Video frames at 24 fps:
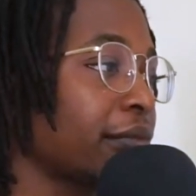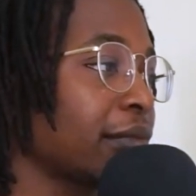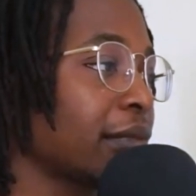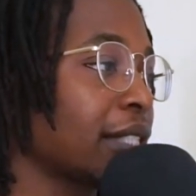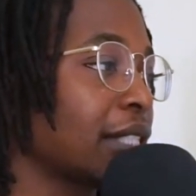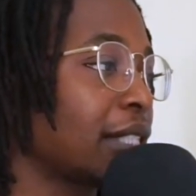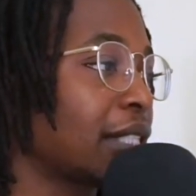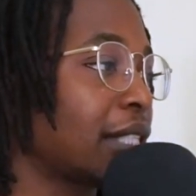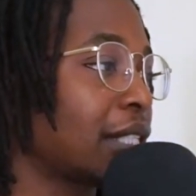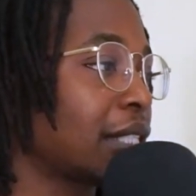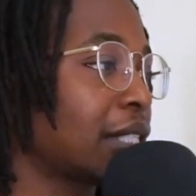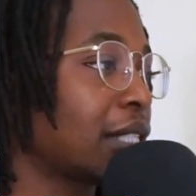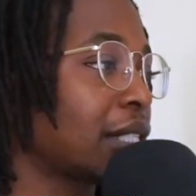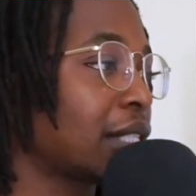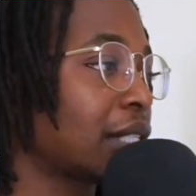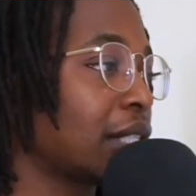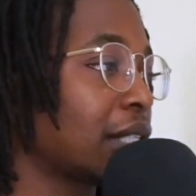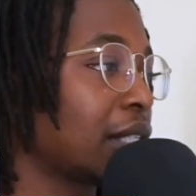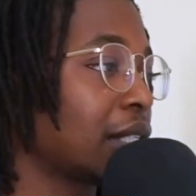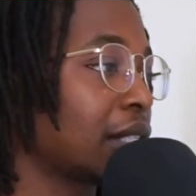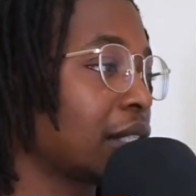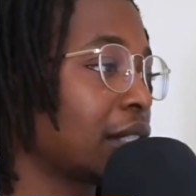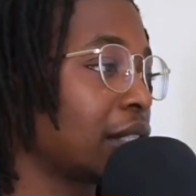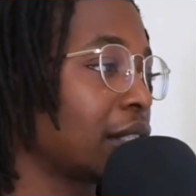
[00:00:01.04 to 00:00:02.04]
Let's
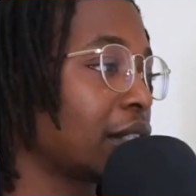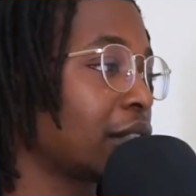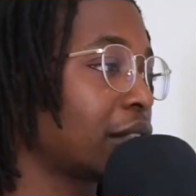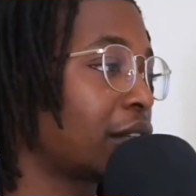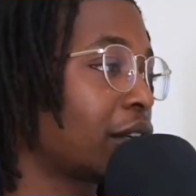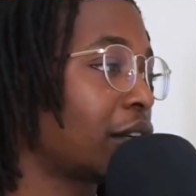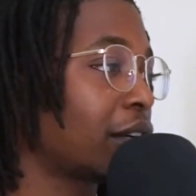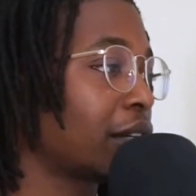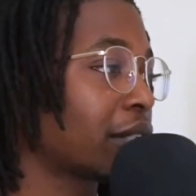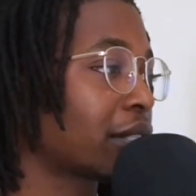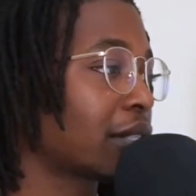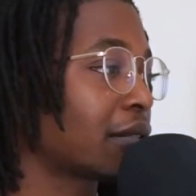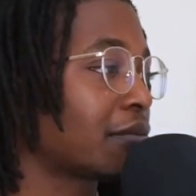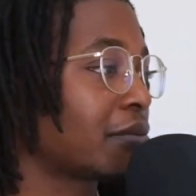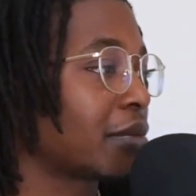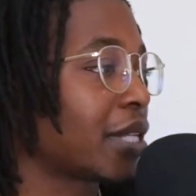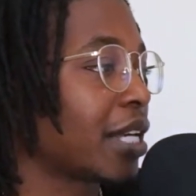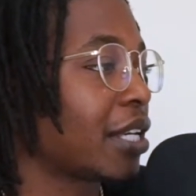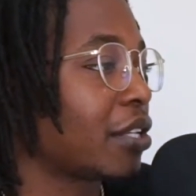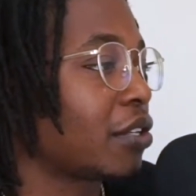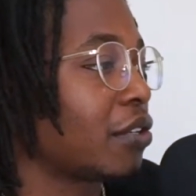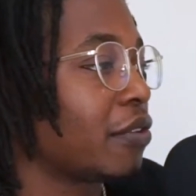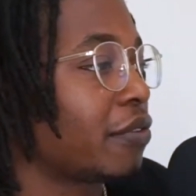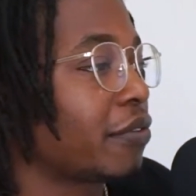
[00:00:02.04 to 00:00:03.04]
see. You're awesome.
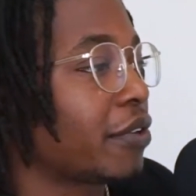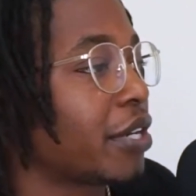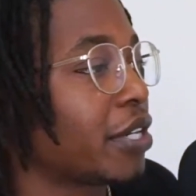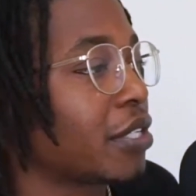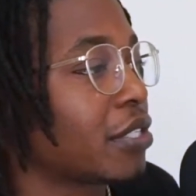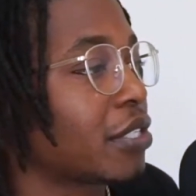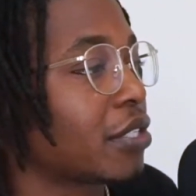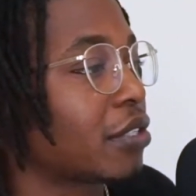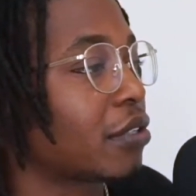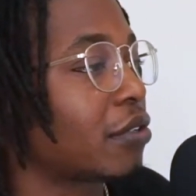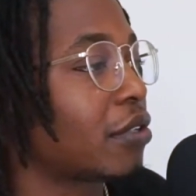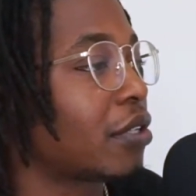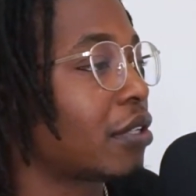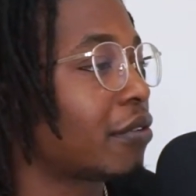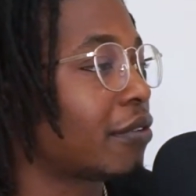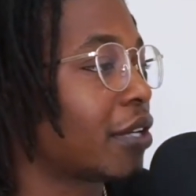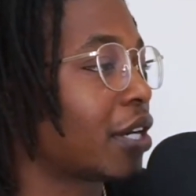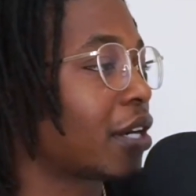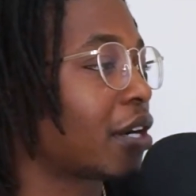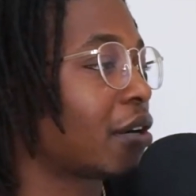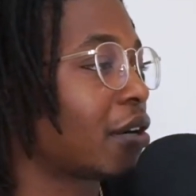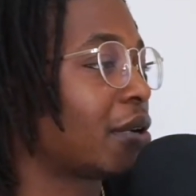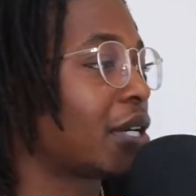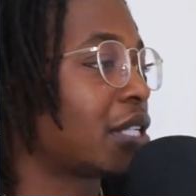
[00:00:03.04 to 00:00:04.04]
Thank you for answering all of our
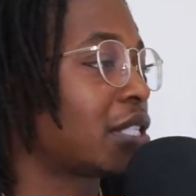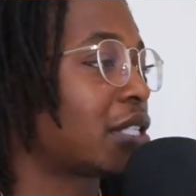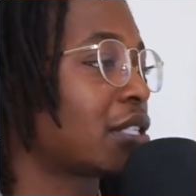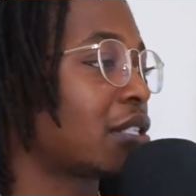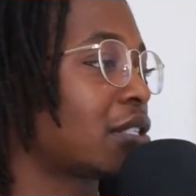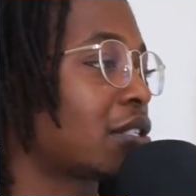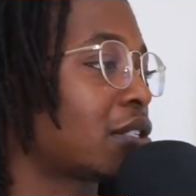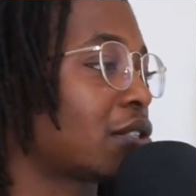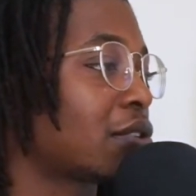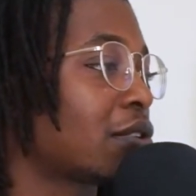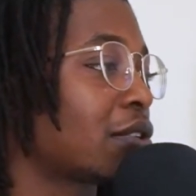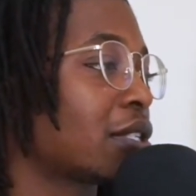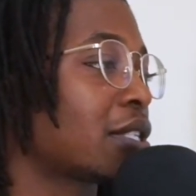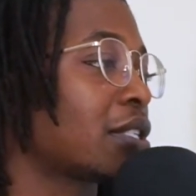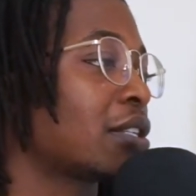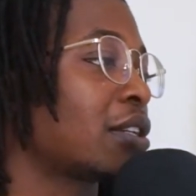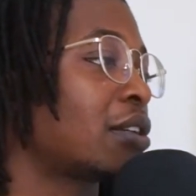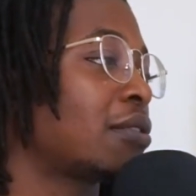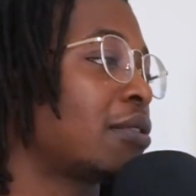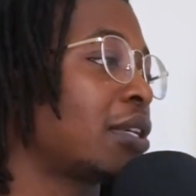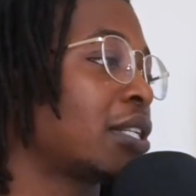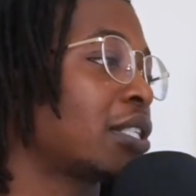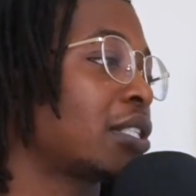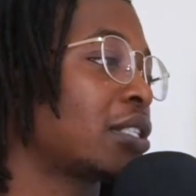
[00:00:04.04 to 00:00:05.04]
questions. Sourcing
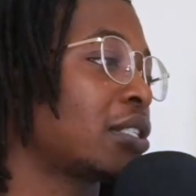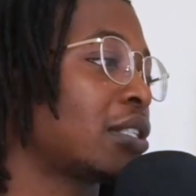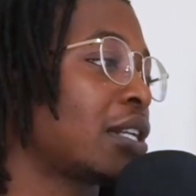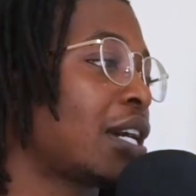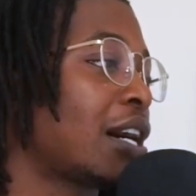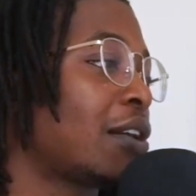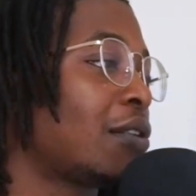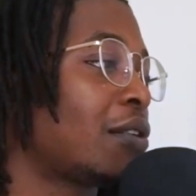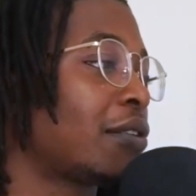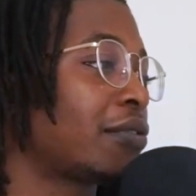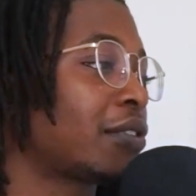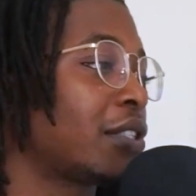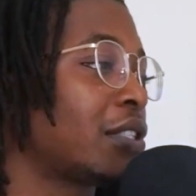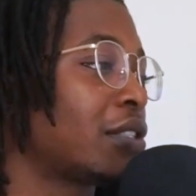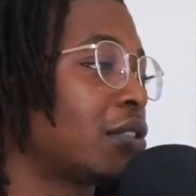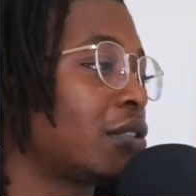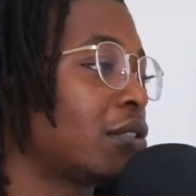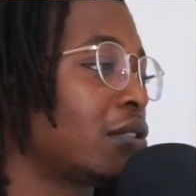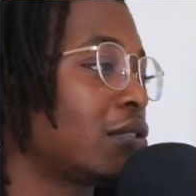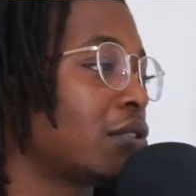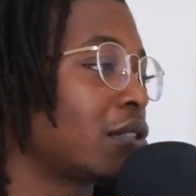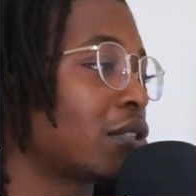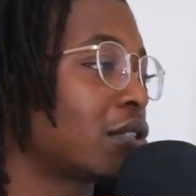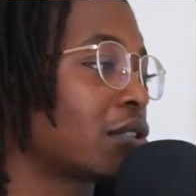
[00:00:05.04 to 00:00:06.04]
question. How often do
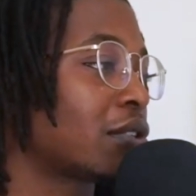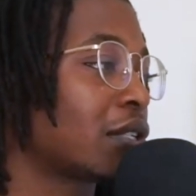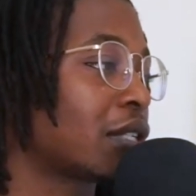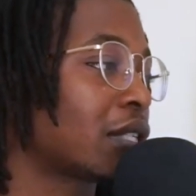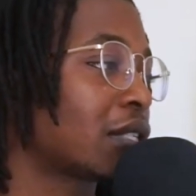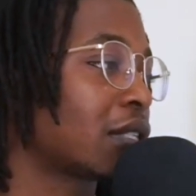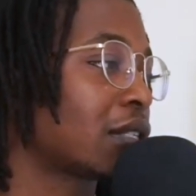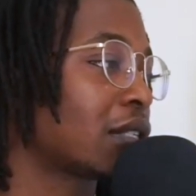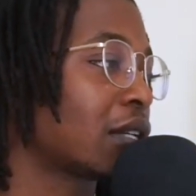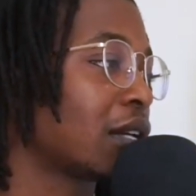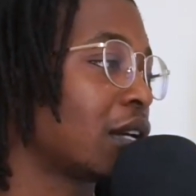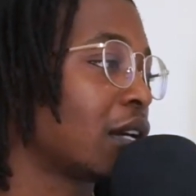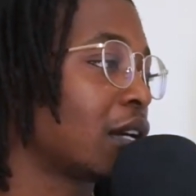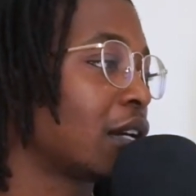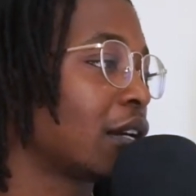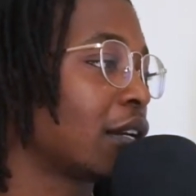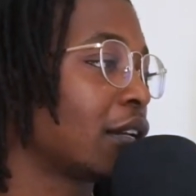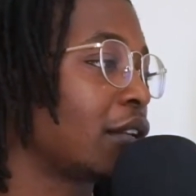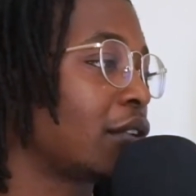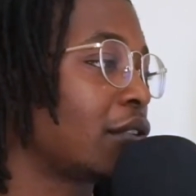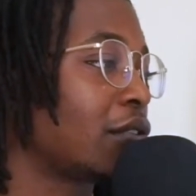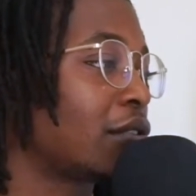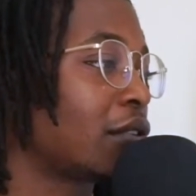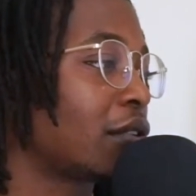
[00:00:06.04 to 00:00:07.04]
you source?
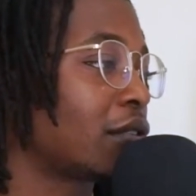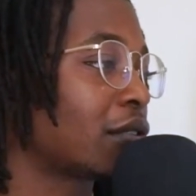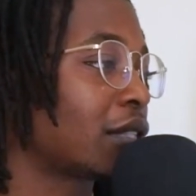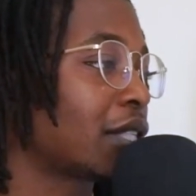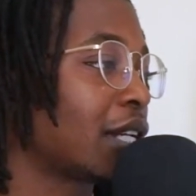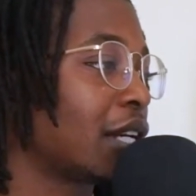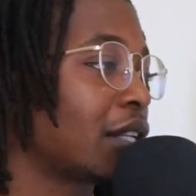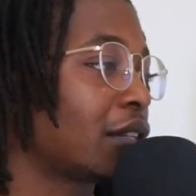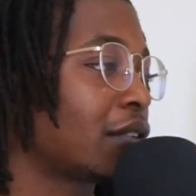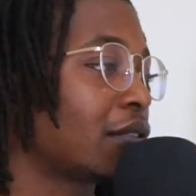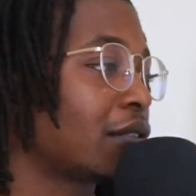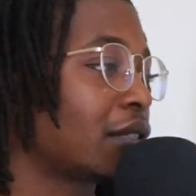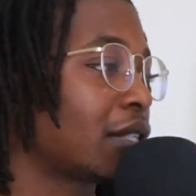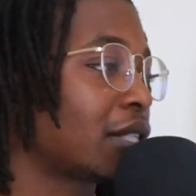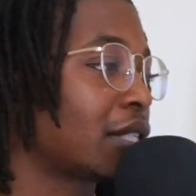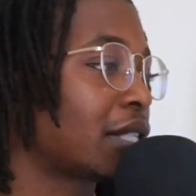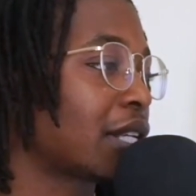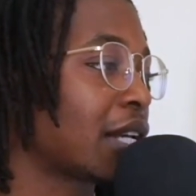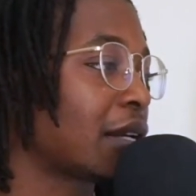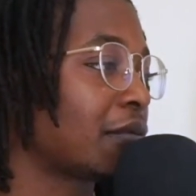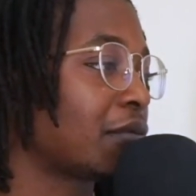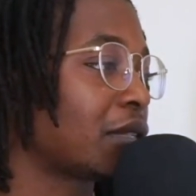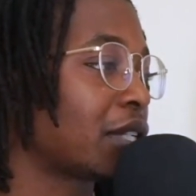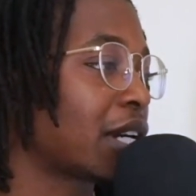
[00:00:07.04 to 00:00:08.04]
Do you rotate through the
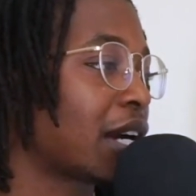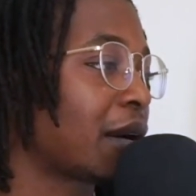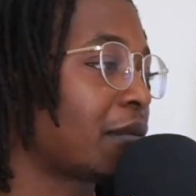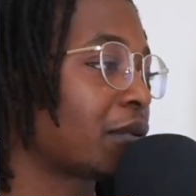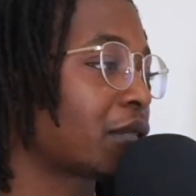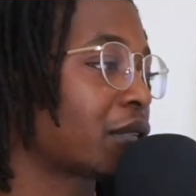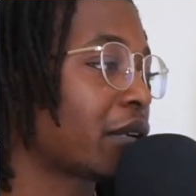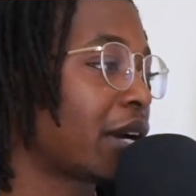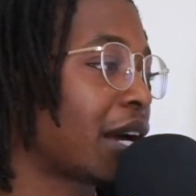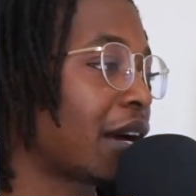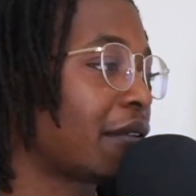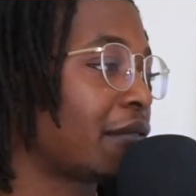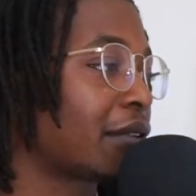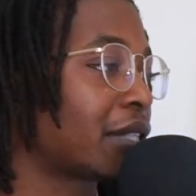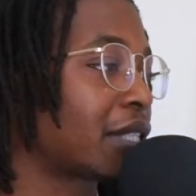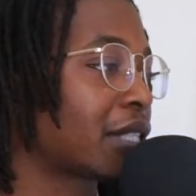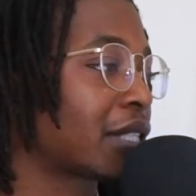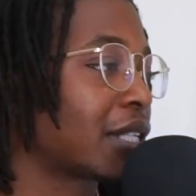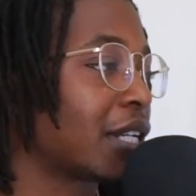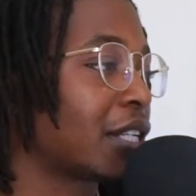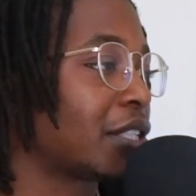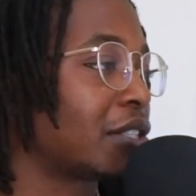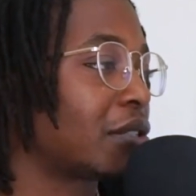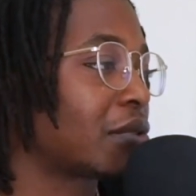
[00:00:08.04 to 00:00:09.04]
same shops or have a
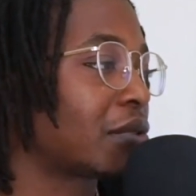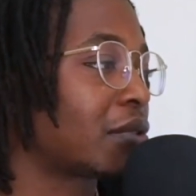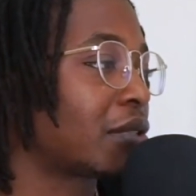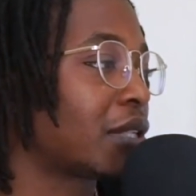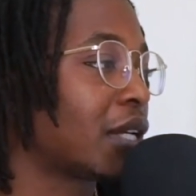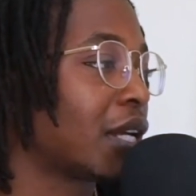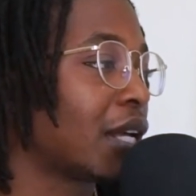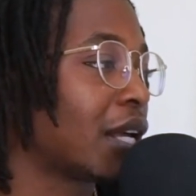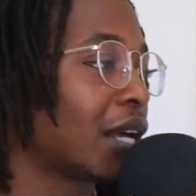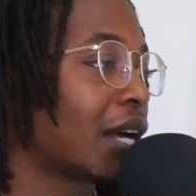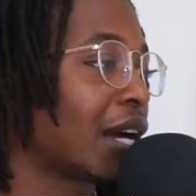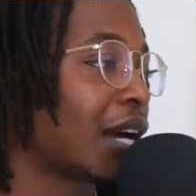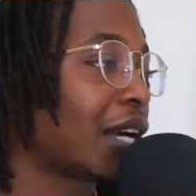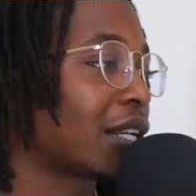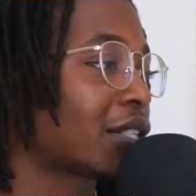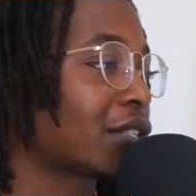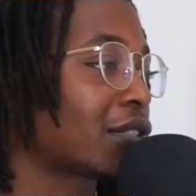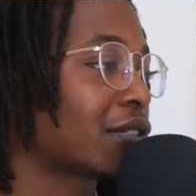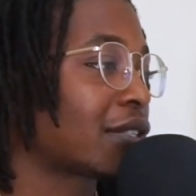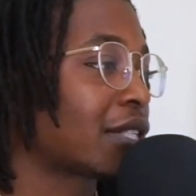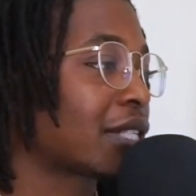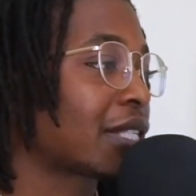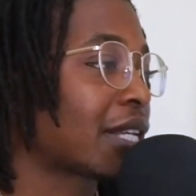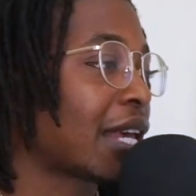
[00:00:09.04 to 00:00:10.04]
schedule? I
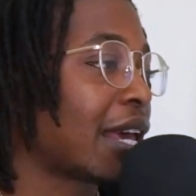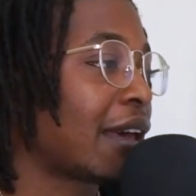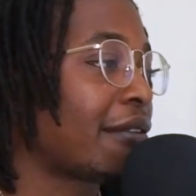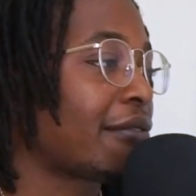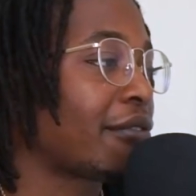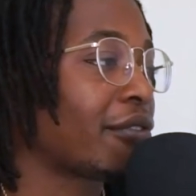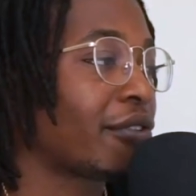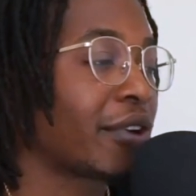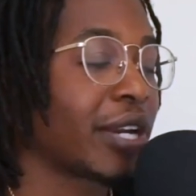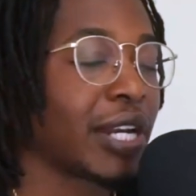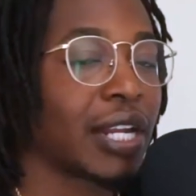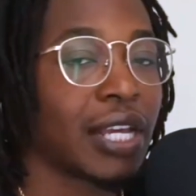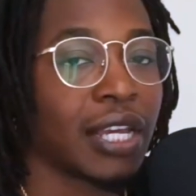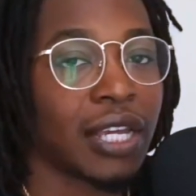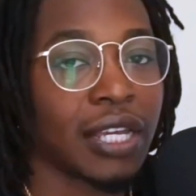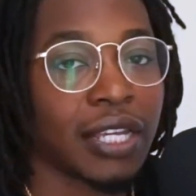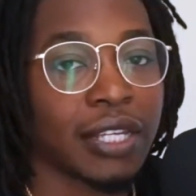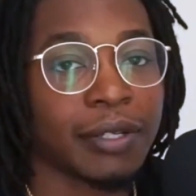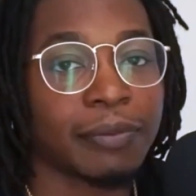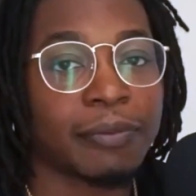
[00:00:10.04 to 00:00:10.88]
source every day.